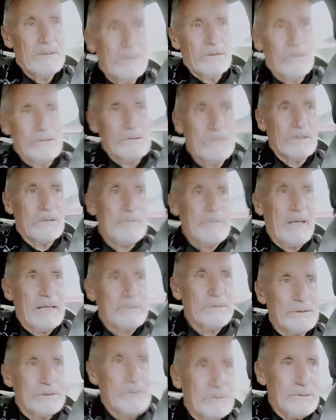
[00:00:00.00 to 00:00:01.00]
older
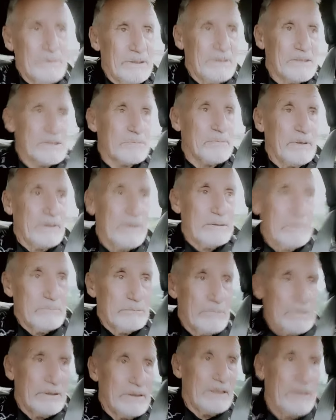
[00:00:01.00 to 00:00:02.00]
men do this, but
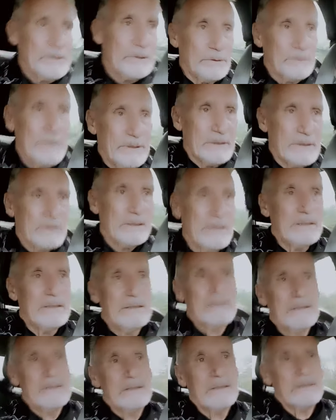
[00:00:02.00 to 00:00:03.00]
they do it,
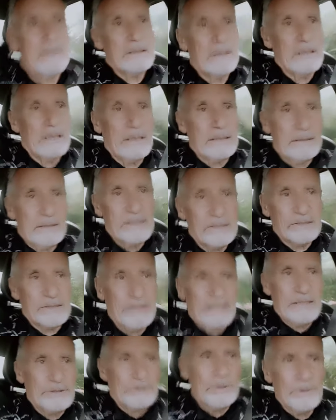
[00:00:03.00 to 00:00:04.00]
and it's
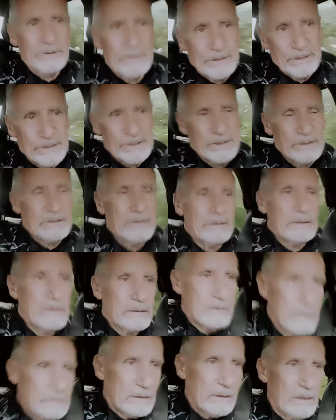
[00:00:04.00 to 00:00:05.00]
their choice.
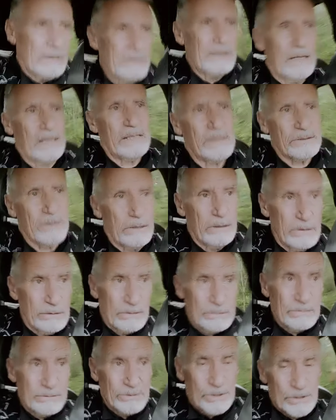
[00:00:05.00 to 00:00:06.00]
And he has a
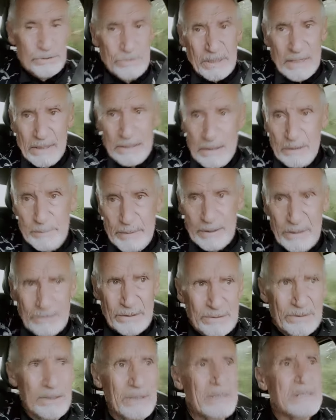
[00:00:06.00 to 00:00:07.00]
long, straggly
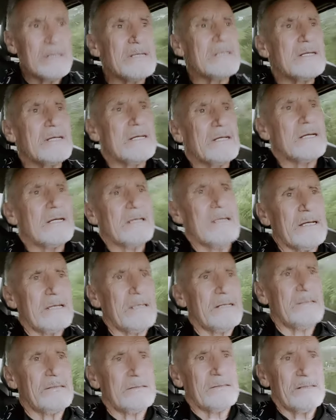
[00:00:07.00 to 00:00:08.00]
beard,
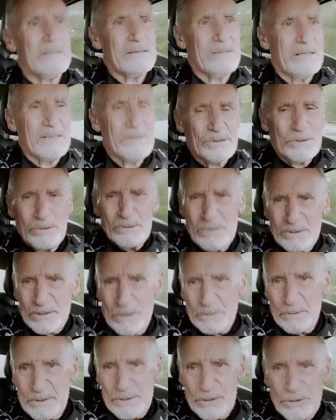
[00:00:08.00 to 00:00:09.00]
and that's
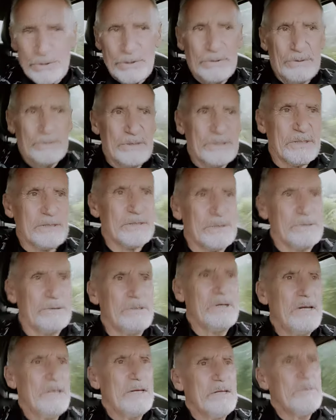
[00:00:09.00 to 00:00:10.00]
also his choice. So
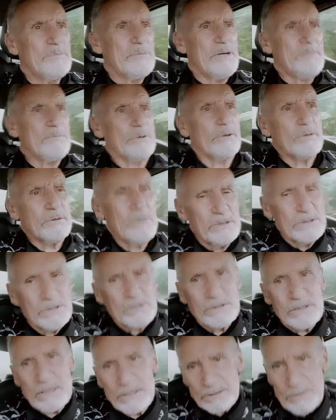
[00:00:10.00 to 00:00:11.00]
people
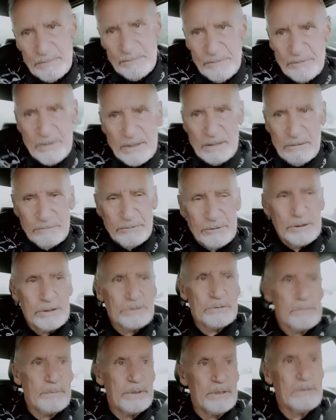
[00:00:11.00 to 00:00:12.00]
criticize him for that, for
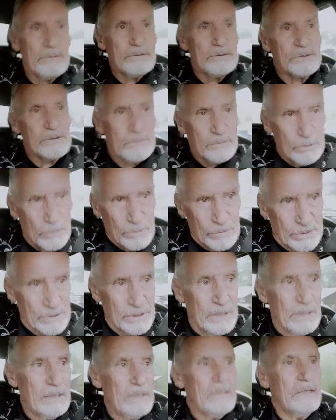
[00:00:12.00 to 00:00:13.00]
his appearance. Of course,
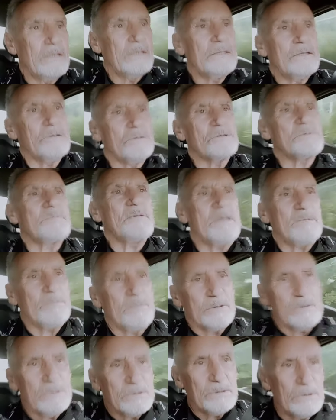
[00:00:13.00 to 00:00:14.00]
those
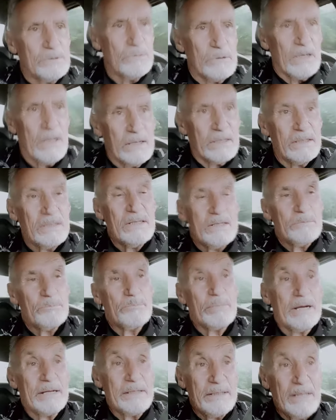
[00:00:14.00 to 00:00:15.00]
people who are
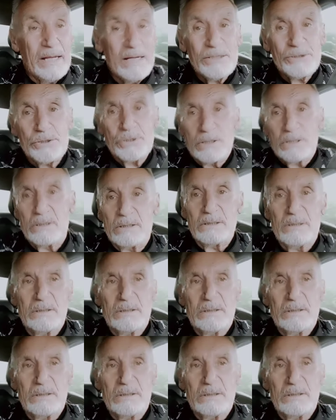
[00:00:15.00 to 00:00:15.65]
by nature